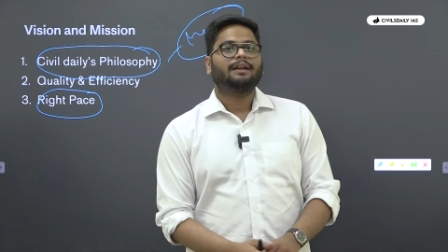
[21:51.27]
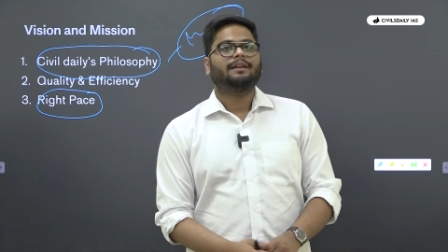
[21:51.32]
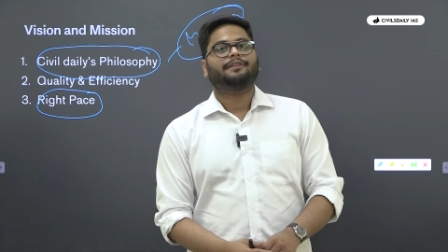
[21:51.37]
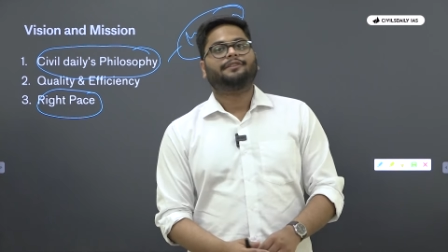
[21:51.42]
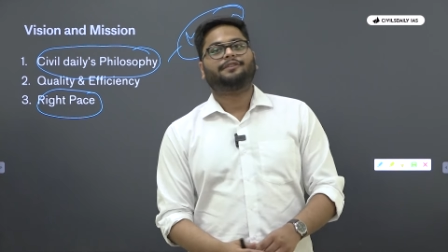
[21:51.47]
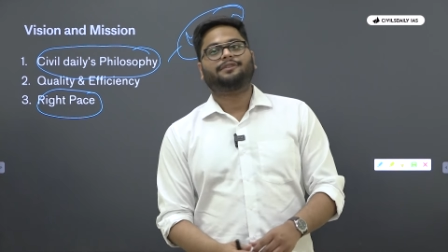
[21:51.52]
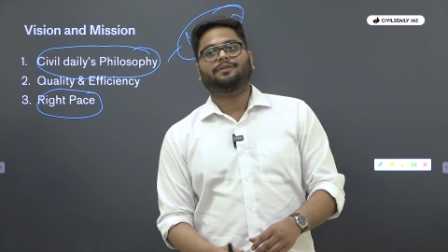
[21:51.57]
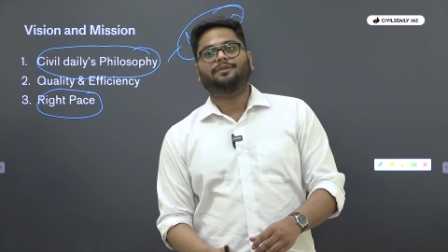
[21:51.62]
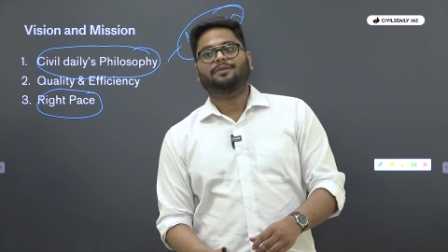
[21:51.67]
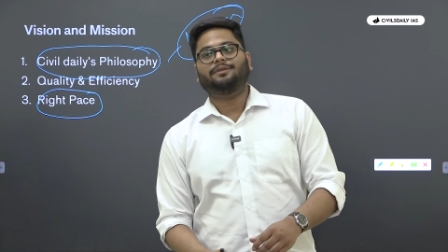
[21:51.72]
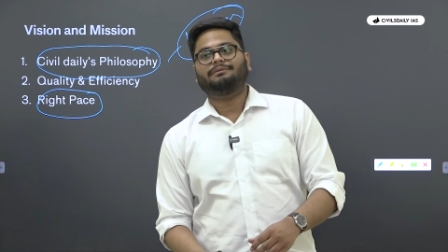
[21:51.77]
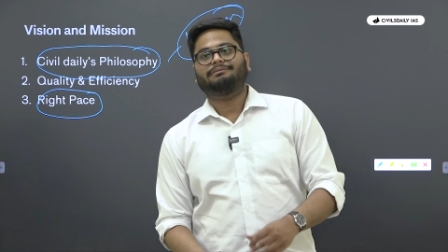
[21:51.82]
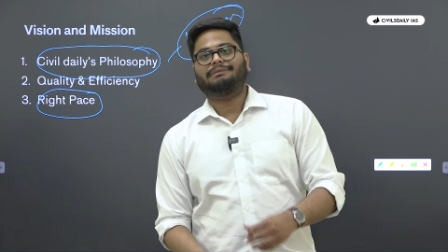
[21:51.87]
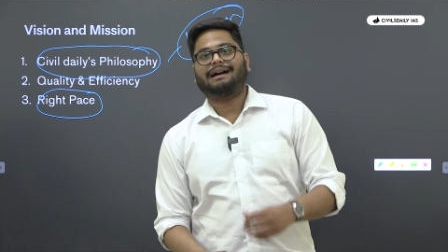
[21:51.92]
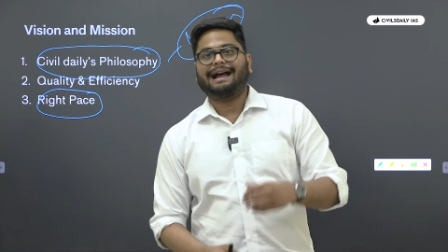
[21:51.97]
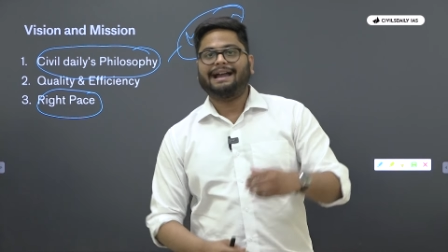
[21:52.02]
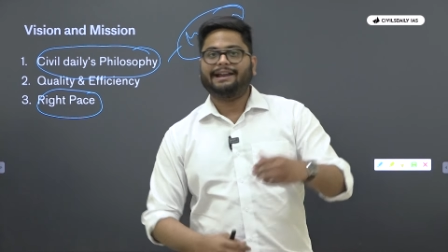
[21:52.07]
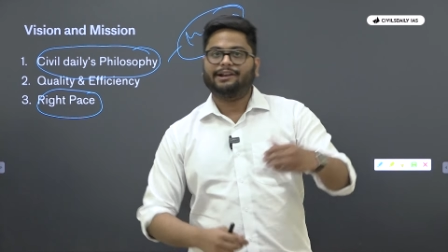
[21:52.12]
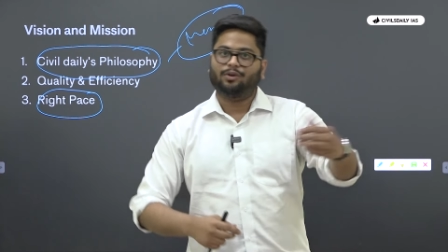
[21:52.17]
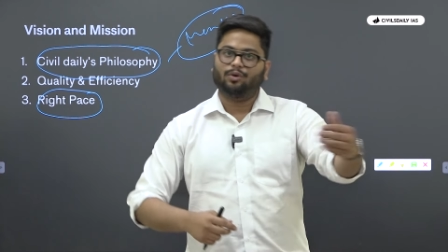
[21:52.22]
So
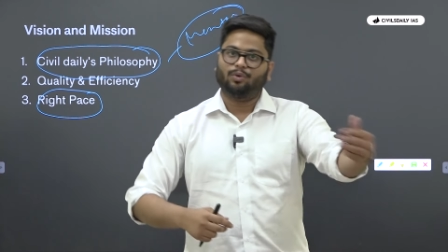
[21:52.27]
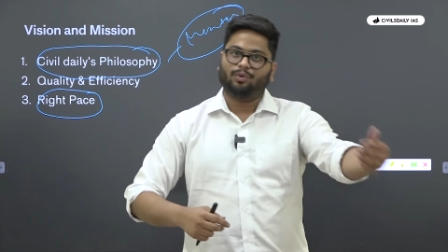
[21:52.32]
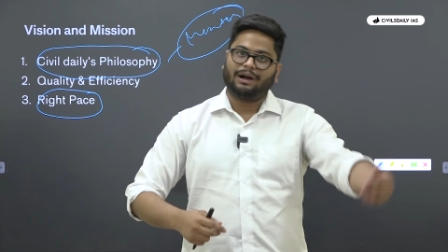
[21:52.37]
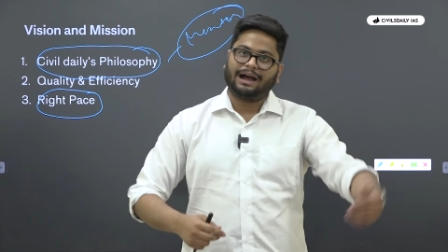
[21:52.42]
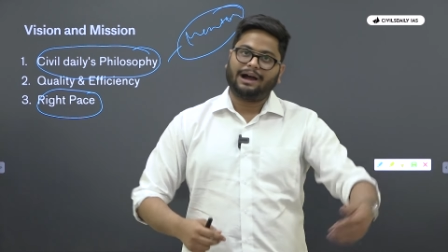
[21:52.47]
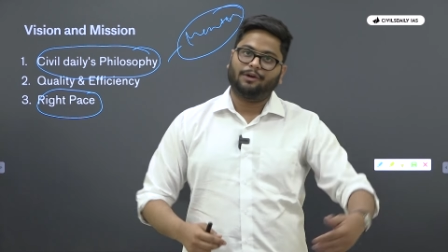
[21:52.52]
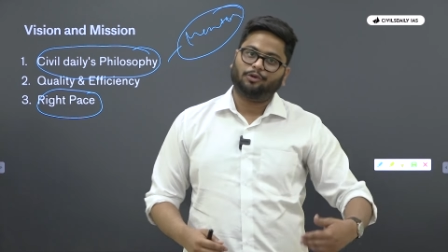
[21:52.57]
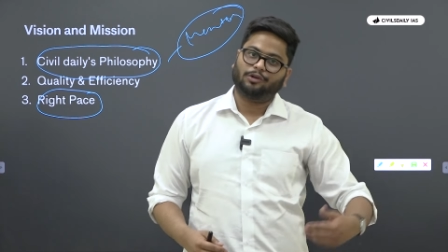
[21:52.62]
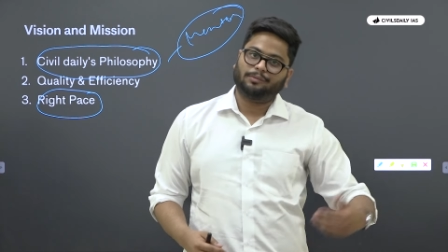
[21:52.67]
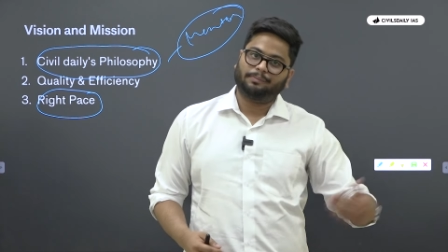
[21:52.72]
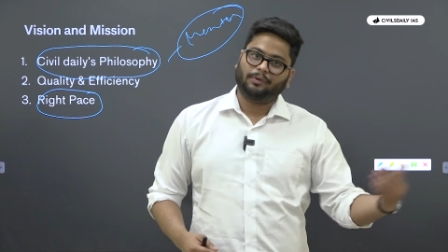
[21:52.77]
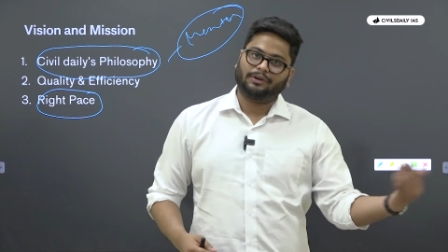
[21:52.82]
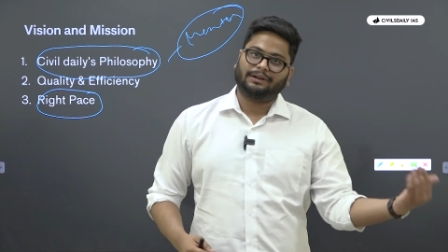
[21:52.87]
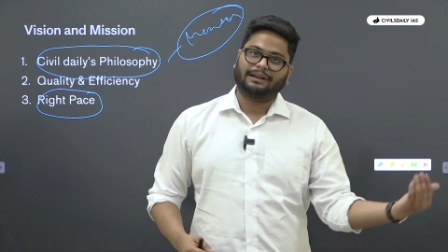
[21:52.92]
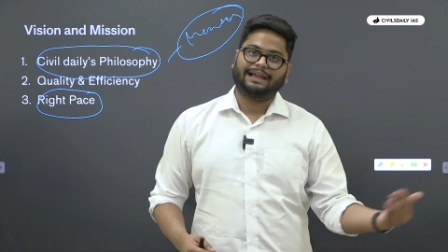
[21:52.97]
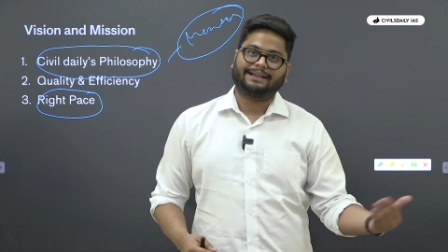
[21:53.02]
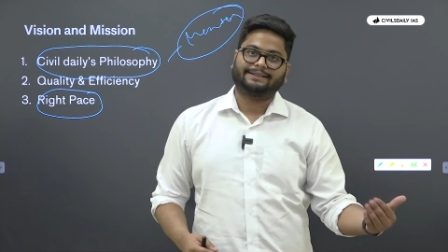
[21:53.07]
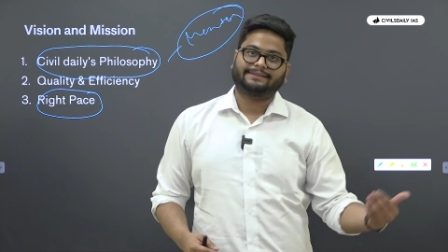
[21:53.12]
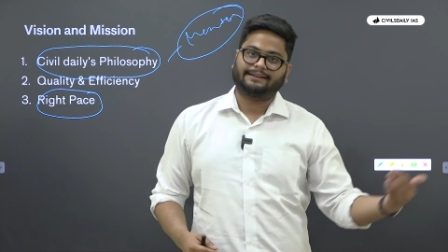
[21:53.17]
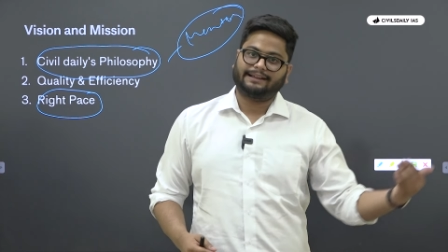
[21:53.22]
I know how to put
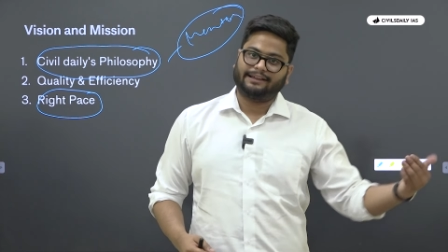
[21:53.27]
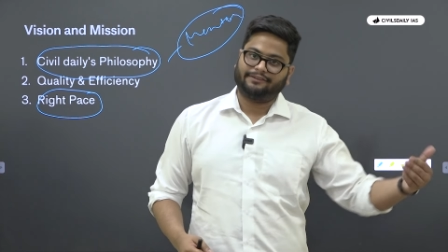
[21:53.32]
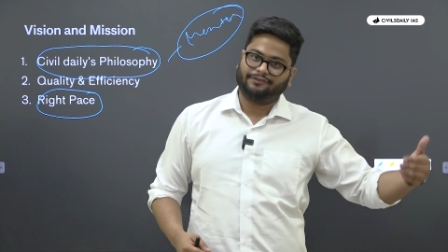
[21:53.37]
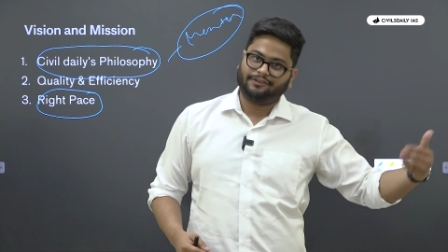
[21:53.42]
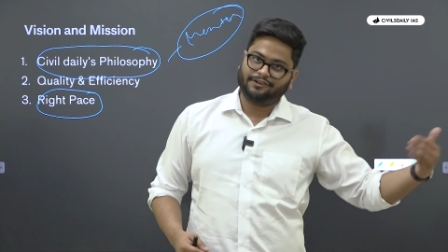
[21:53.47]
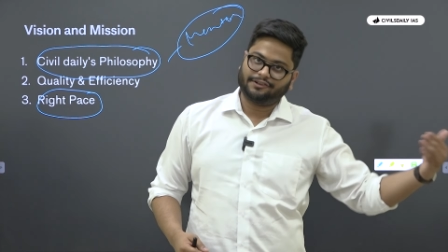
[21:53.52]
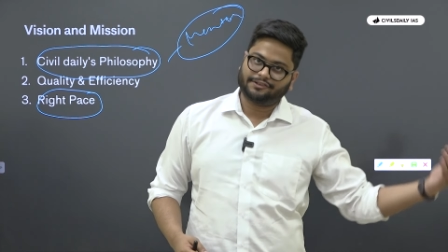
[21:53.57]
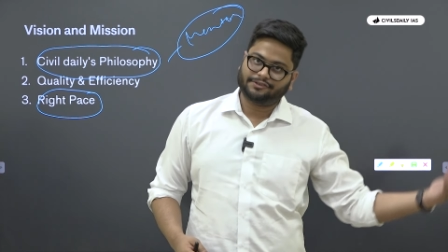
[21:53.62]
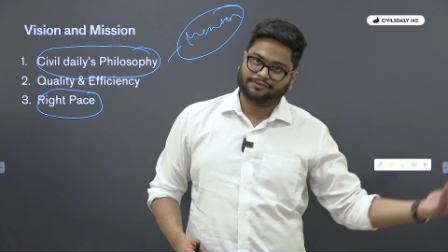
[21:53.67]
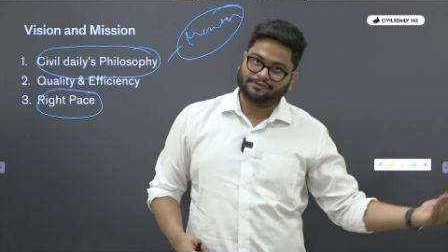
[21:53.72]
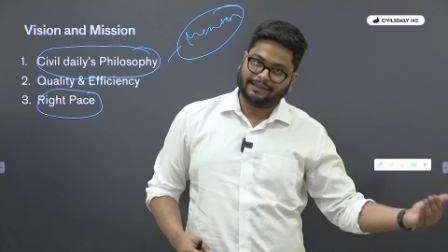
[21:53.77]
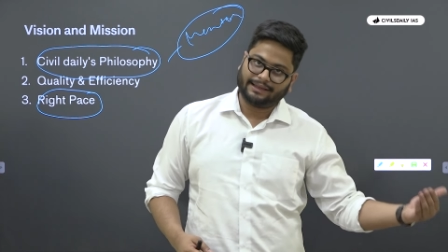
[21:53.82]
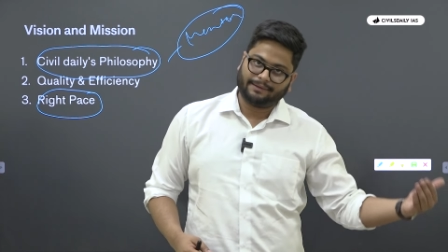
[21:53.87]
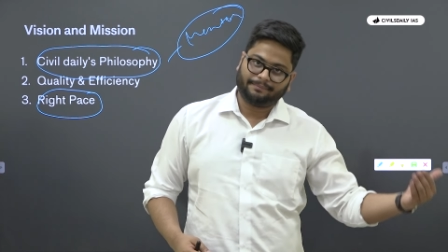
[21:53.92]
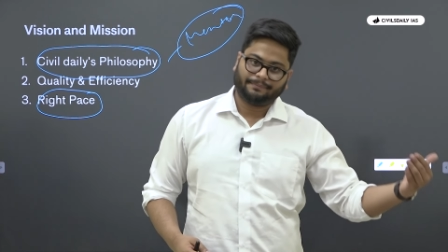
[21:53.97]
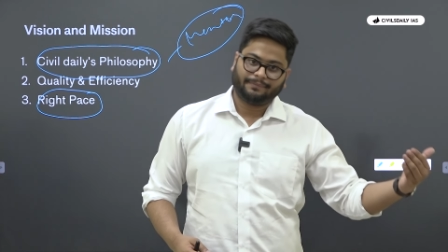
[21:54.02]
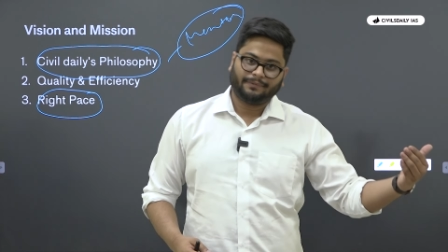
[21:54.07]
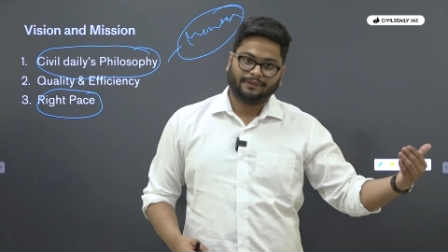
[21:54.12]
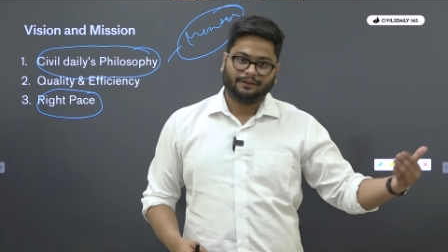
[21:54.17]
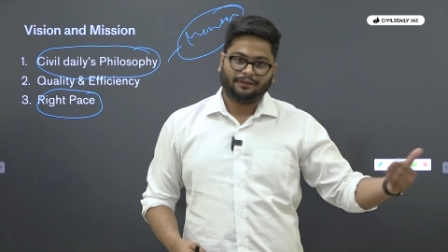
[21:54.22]
extra efforts to
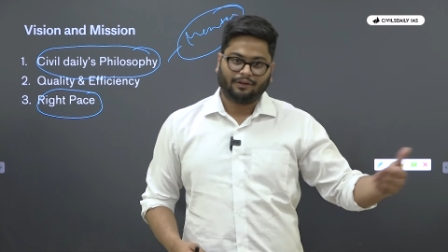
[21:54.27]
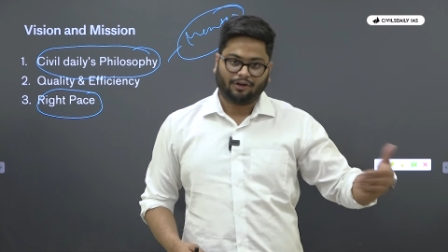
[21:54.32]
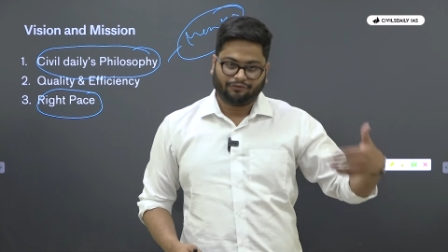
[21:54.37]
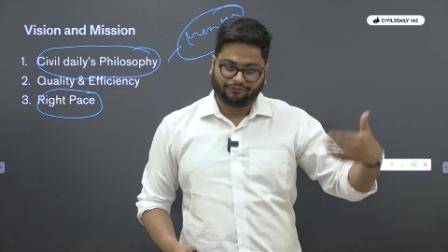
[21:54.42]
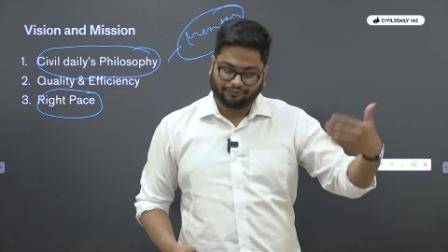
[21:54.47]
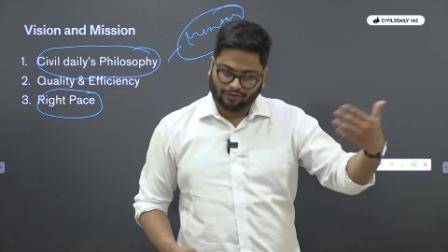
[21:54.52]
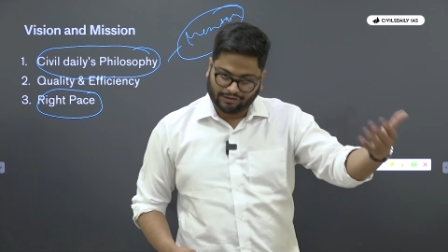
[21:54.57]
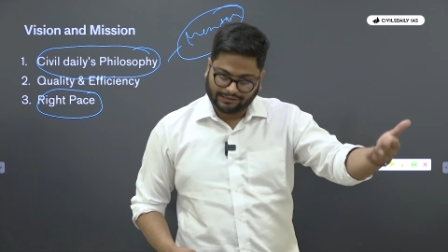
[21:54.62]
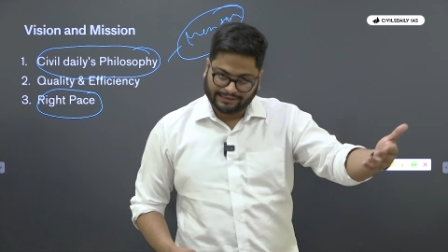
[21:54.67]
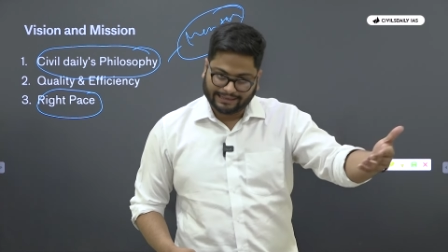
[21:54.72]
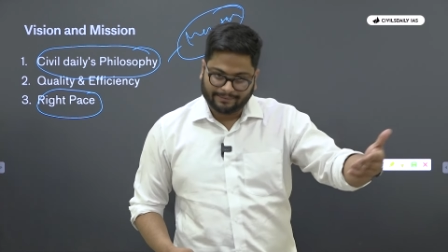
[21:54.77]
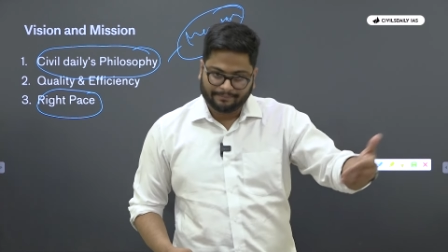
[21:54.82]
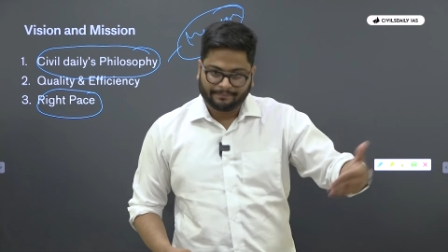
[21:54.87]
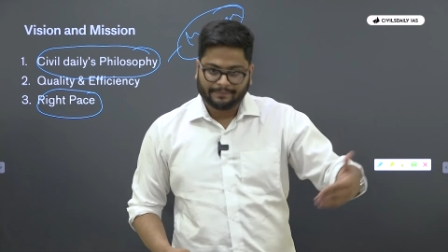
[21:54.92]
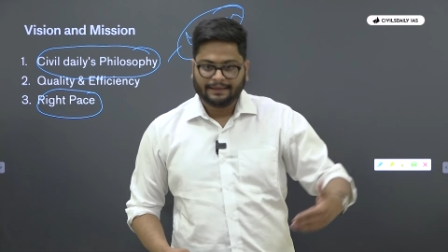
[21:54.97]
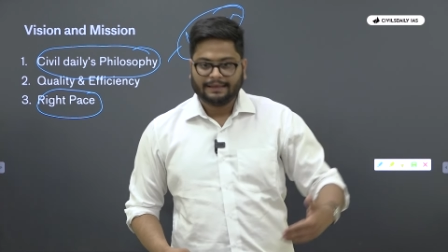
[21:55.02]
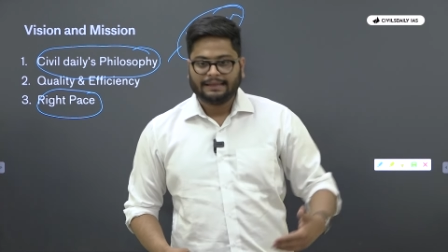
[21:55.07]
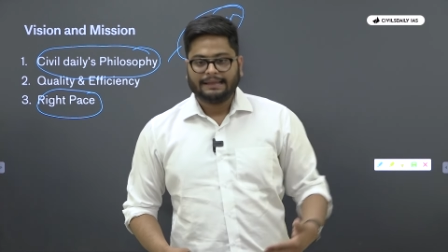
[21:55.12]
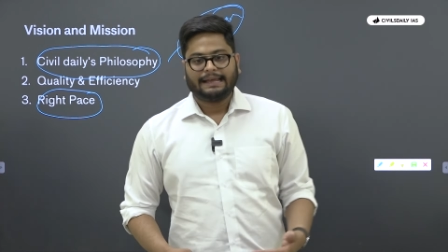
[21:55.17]
them, for them,